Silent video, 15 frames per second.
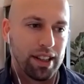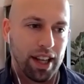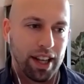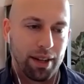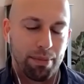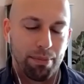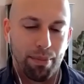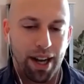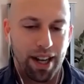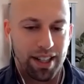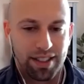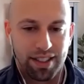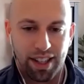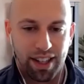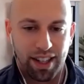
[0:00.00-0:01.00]
like
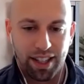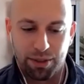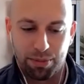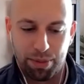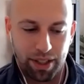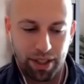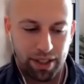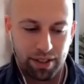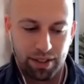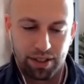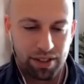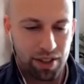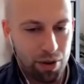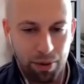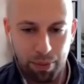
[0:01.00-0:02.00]
mindset has been
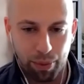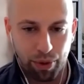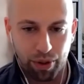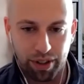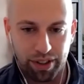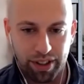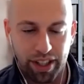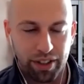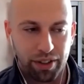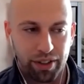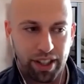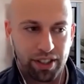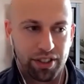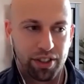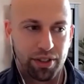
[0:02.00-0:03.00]
so important the other
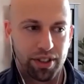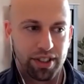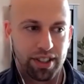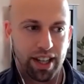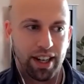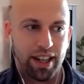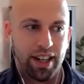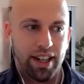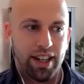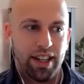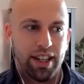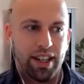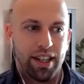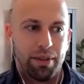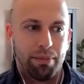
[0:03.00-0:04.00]
thing too is that
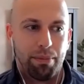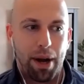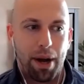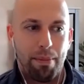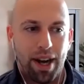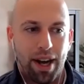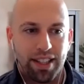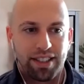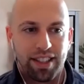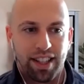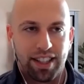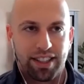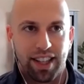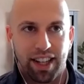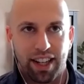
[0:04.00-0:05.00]
my
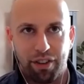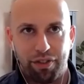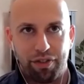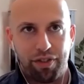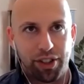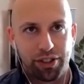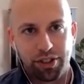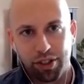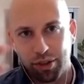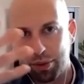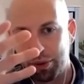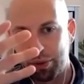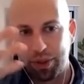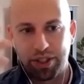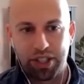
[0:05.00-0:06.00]
mindset it's like a filter
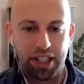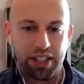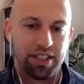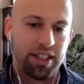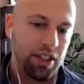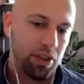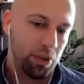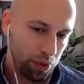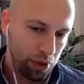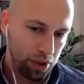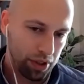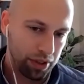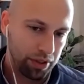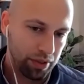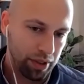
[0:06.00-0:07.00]
with which i see the
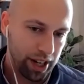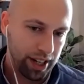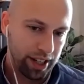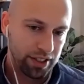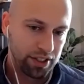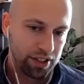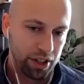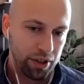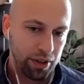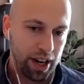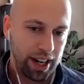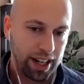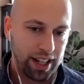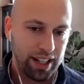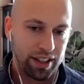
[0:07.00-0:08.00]
world right and so
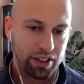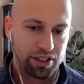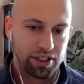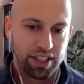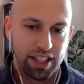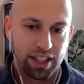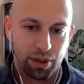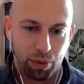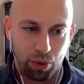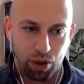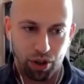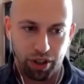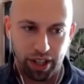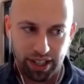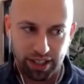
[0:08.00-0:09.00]
yeah. i can either see the
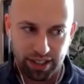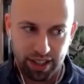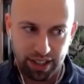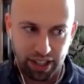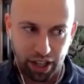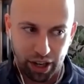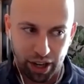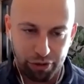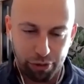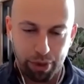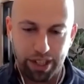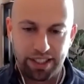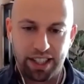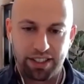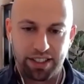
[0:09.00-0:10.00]
world as you know
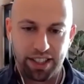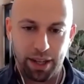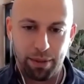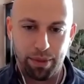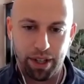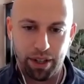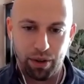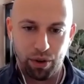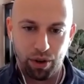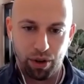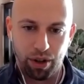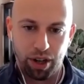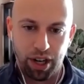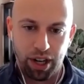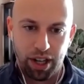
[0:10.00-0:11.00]
everybody's out to get me
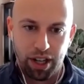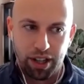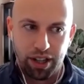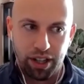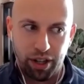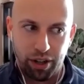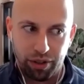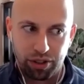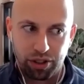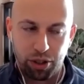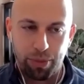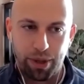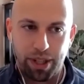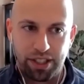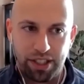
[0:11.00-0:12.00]
or you know there's
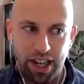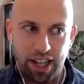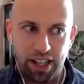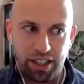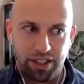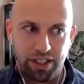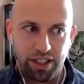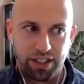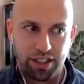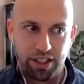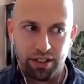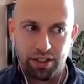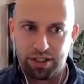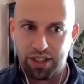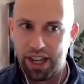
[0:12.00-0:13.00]
so many challenges
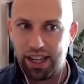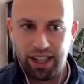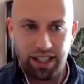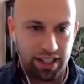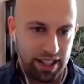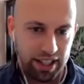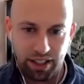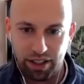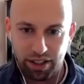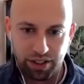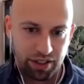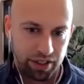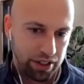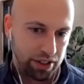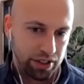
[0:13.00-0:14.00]
and there's not any
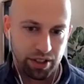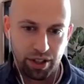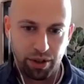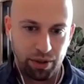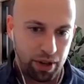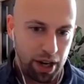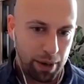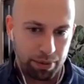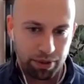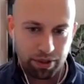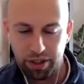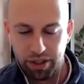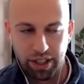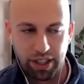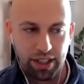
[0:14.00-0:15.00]
deals and there's no
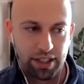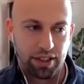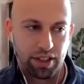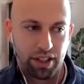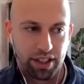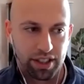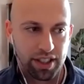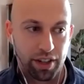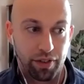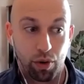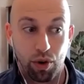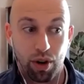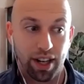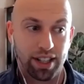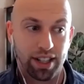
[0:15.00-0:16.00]
opportunities and all this stuff
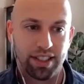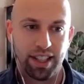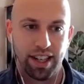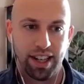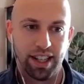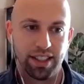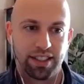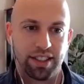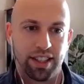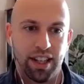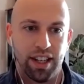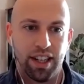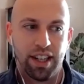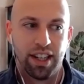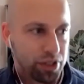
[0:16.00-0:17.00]
or i can see it as
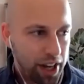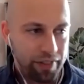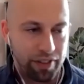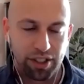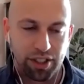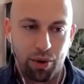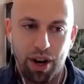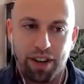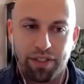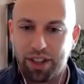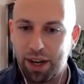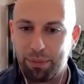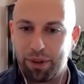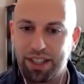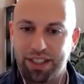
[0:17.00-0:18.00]
every so often
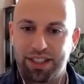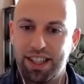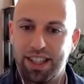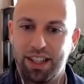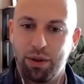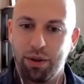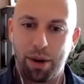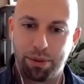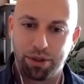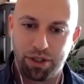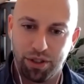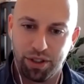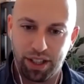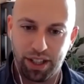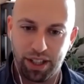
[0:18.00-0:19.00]
i'm going to see a new
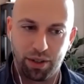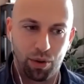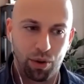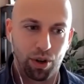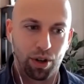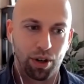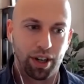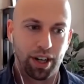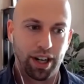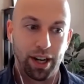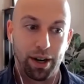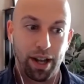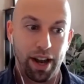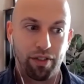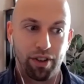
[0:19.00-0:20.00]
opportunity or
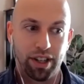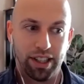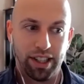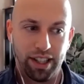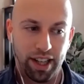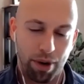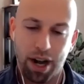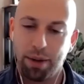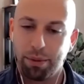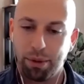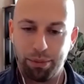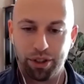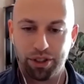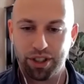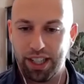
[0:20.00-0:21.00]
in every
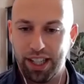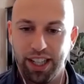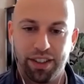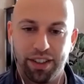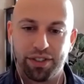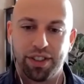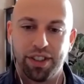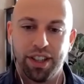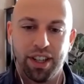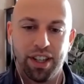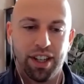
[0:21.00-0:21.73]
problem there's a gift